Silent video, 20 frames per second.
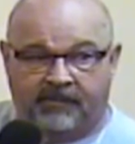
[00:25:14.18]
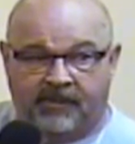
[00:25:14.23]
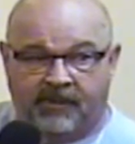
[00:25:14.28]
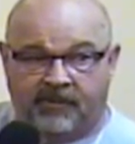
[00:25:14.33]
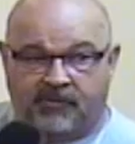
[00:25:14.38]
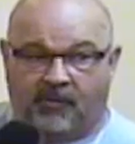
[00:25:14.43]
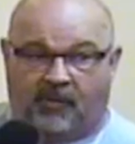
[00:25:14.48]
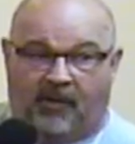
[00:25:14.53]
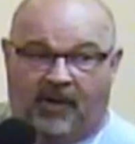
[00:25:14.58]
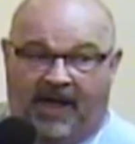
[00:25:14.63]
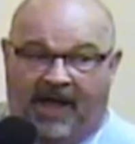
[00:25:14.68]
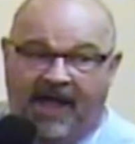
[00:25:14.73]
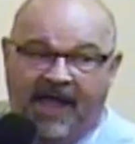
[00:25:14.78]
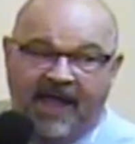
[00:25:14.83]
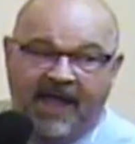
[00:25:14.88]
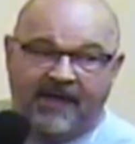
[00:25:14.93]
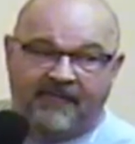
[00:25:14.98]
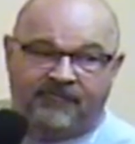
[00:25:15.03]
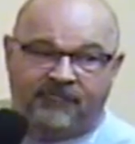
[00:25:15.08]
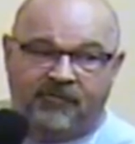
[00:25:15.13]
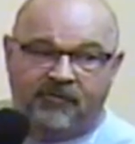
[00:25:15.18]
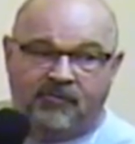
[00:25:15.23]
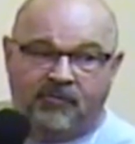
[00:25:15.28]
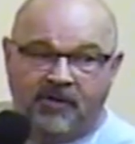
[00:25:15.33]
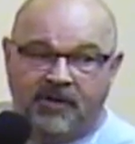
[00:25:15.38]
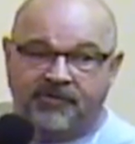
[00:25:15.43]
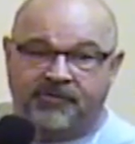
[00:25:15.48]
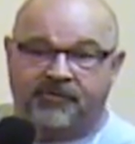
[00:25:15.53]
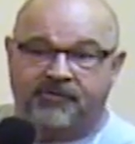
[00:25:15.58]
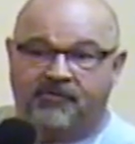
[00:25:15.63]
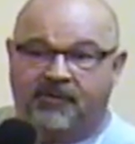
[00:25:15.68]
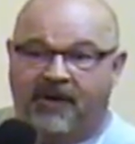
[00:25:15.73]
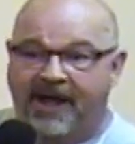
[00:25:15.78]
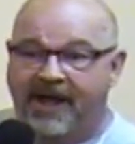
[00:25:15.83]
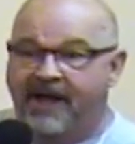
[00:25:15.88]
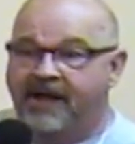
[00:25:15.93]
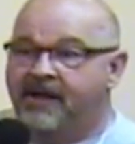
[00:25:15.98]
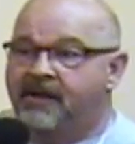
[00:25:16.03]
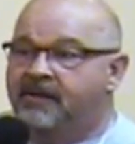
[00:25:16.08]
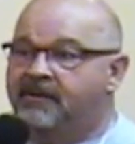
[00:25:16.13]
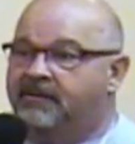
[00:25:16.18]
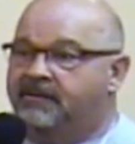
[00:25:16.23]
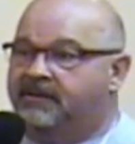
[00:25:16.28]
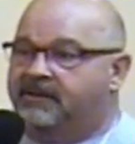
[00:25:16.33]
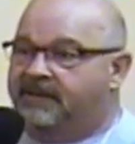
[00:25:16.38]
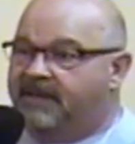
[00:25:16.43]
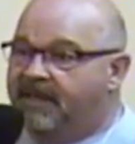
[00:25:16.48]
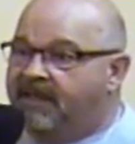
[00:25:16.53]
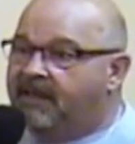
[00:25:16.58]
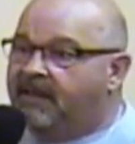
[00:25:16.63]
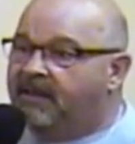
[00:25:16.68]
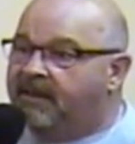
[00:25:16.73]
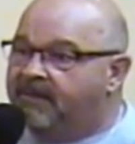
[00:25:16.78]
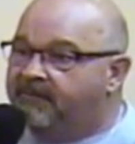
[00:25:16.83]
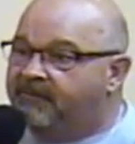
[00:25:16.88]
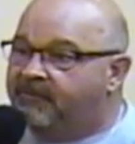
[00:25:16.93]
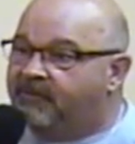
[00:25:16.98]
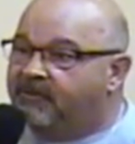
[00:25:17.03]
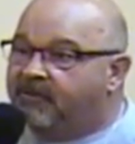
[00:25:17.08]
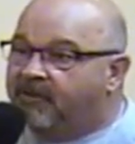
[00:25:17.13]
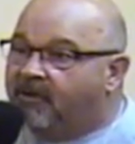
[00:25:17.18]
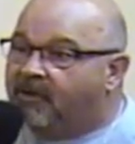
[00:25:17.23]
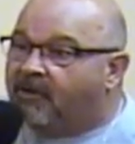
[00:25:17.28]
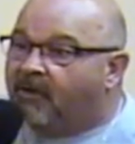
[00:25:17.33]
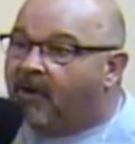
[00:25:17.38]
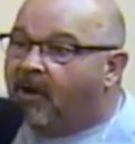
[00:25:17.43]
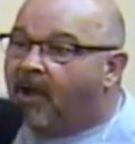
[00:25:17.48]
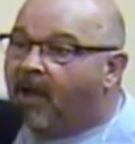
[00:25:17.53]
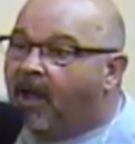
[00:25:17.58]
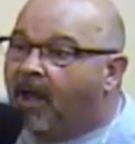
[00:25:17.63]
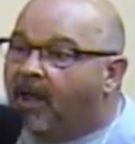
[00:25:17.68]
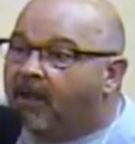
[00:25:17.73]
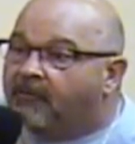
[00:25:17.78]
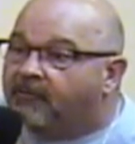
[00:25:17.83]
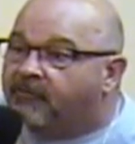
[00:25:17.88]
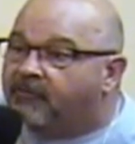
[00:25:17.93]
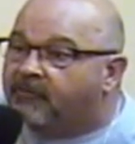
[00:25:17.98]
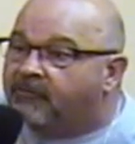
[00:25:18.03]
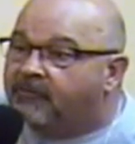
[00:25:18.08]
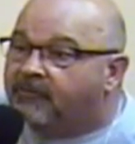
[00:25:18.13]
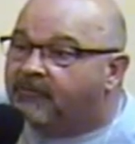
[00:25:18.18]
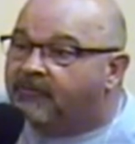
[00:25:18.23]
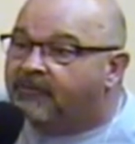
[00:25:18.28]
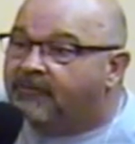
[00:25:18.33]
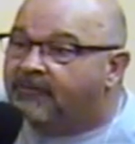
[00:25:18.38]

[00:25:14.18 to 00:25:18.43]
So I have to once in a while nail him to the cross.